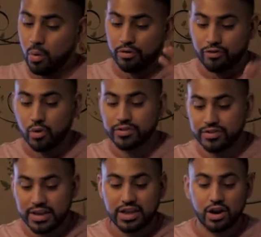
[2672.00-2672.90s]
what we're
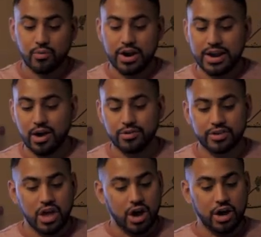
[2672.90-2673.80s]
focusing in on right now,
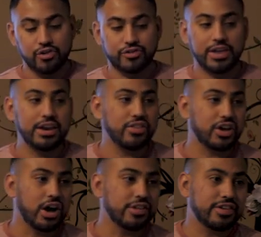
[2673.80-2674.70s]
is understanding the
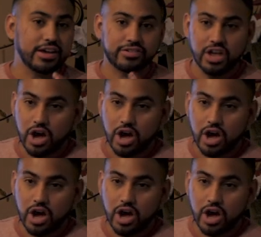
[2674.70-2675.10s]
context,